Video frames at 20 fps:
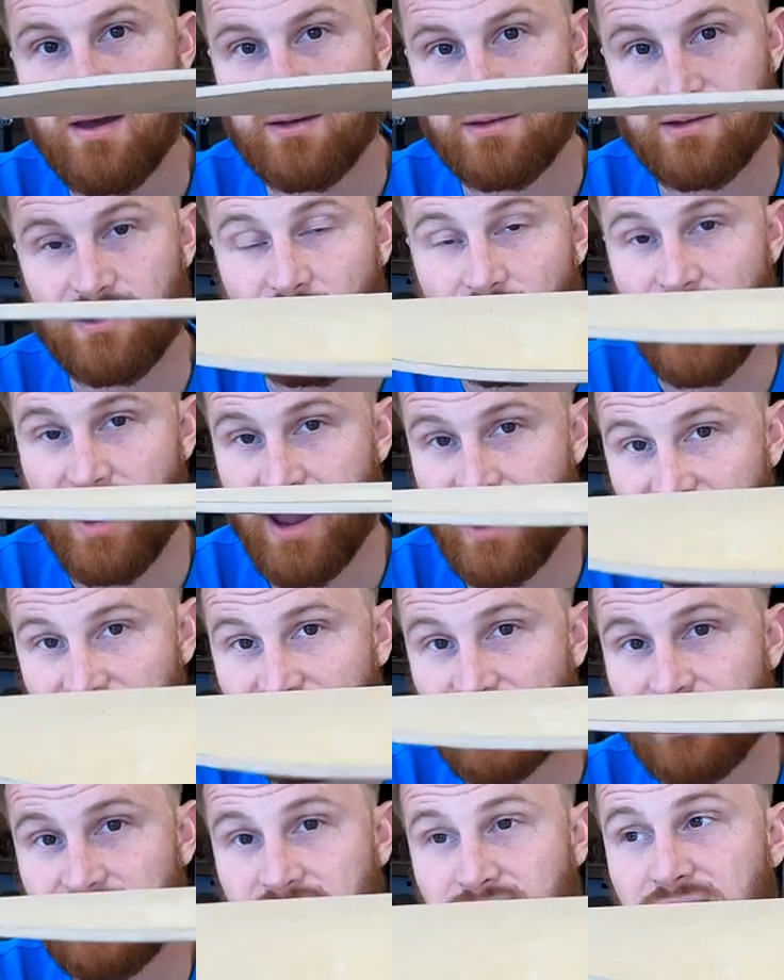So I
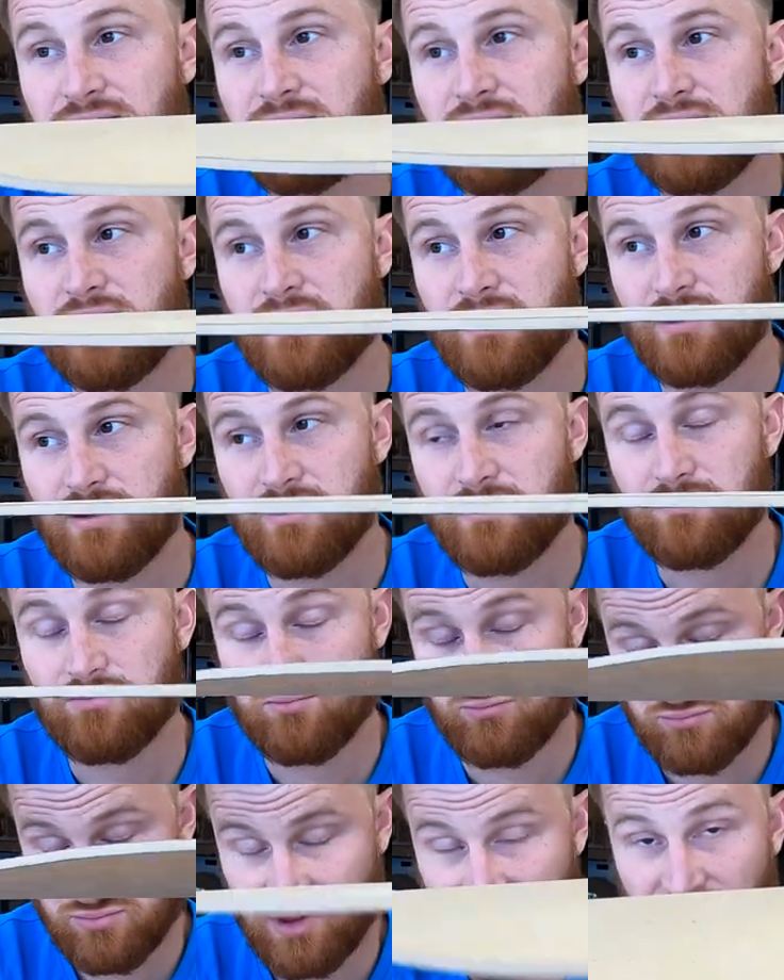actually
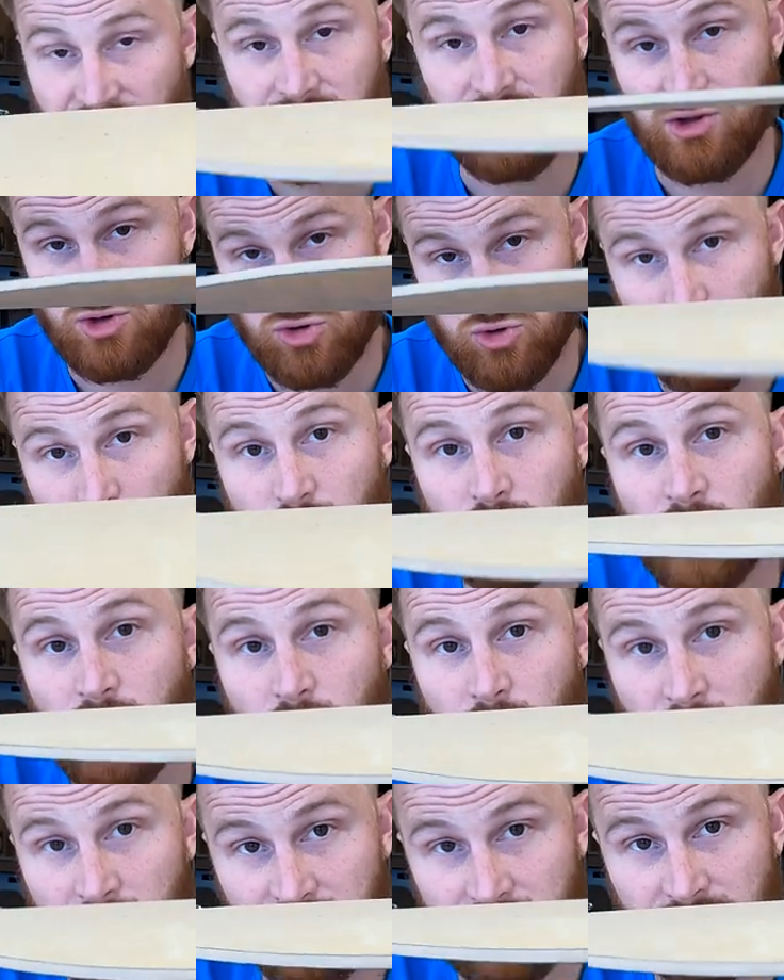think you
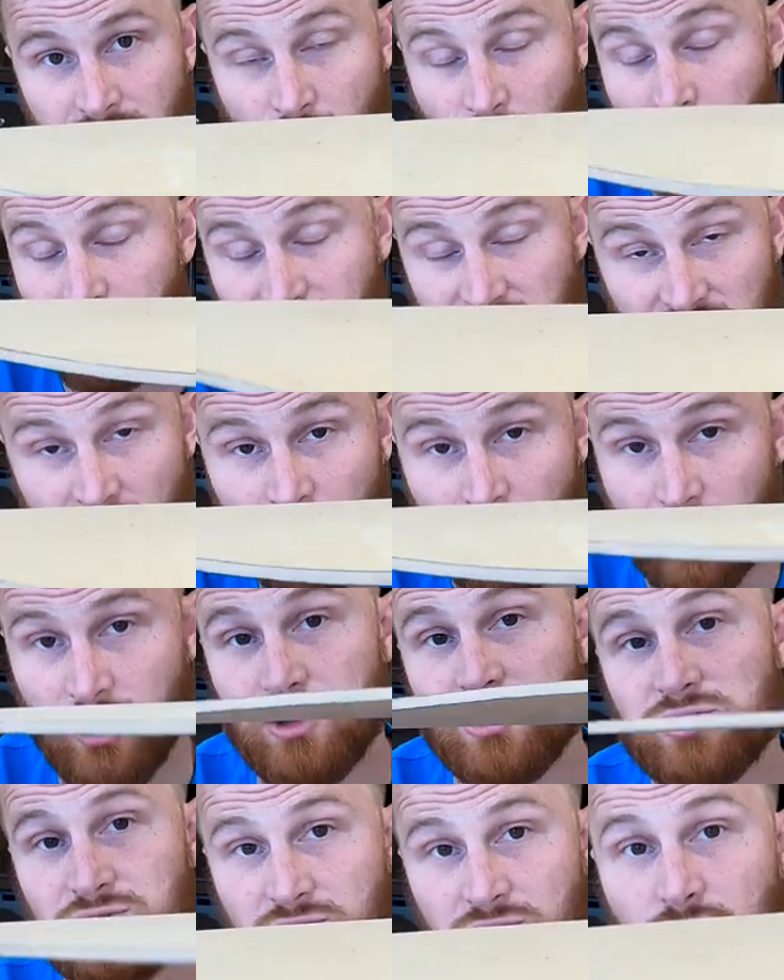could, or I'm
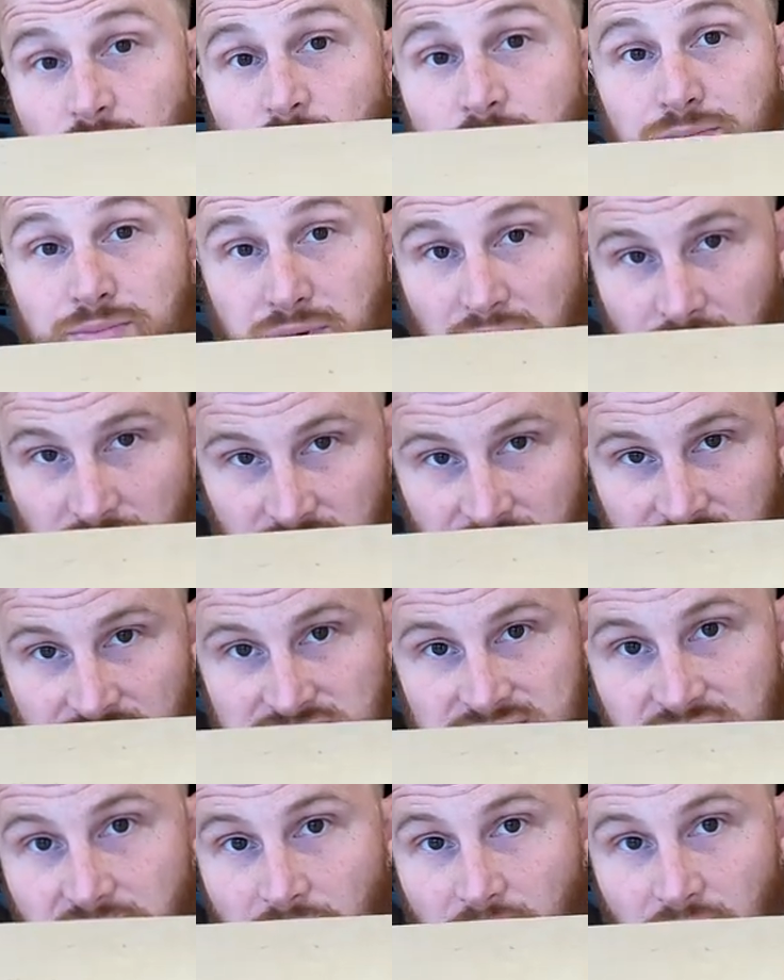sure, you could build a
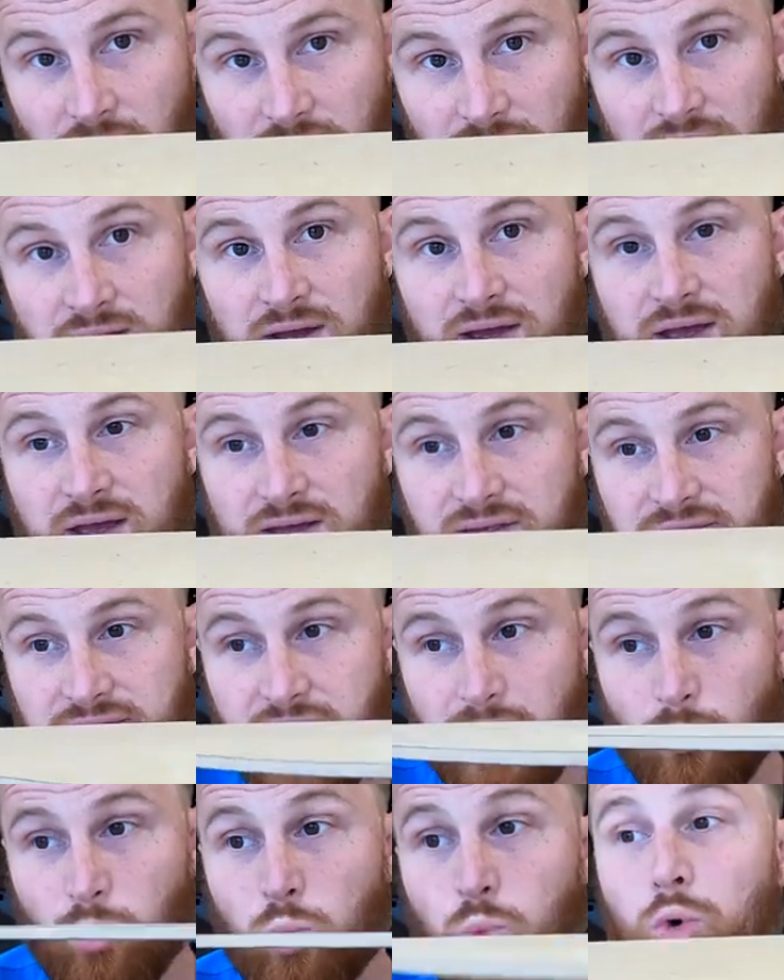guitar
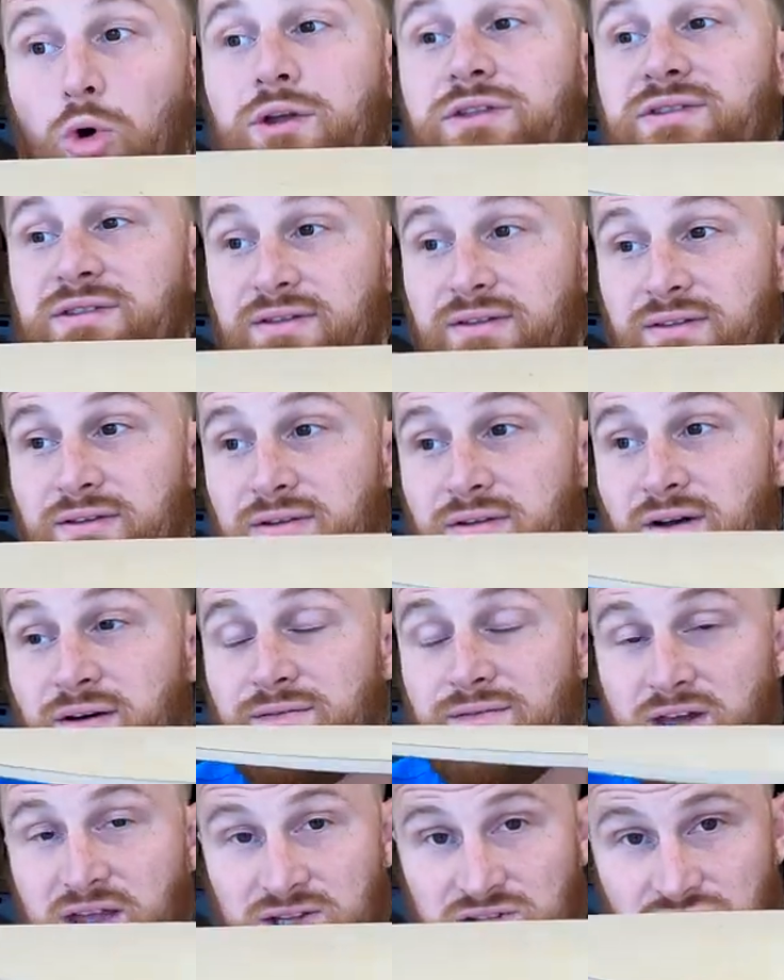that wouldn't
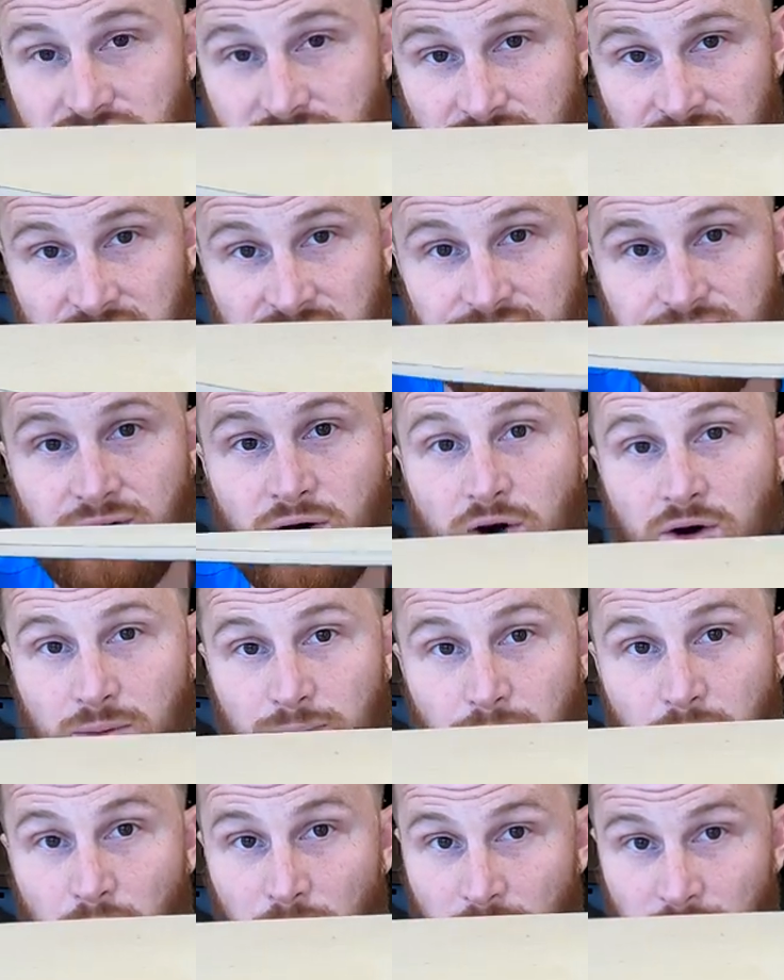eventually fall
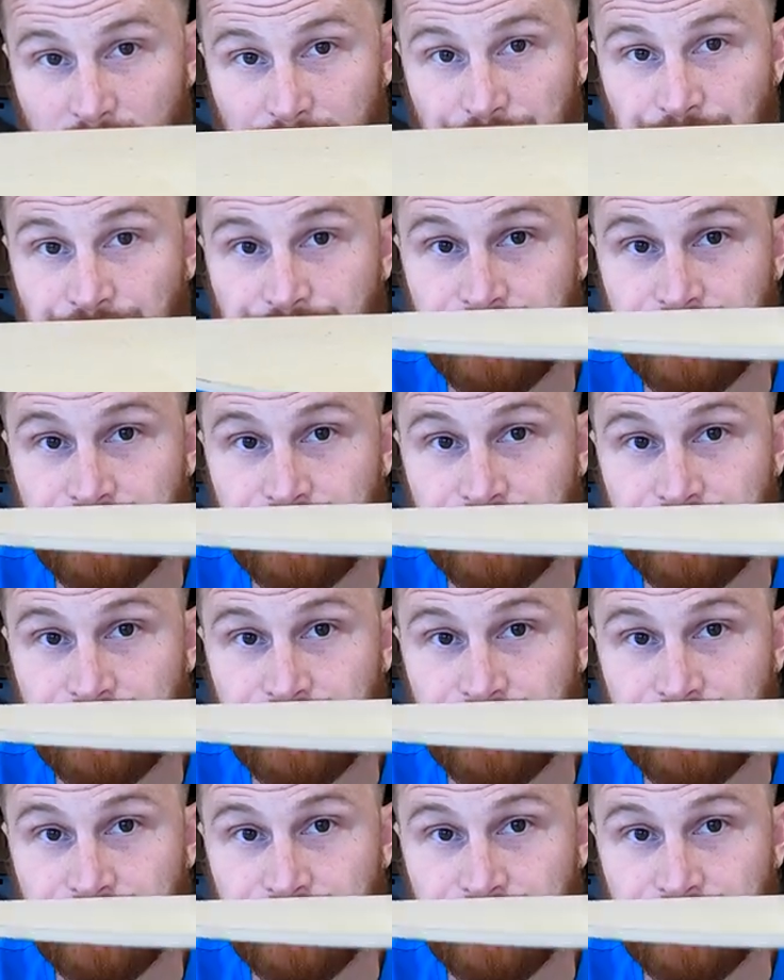apart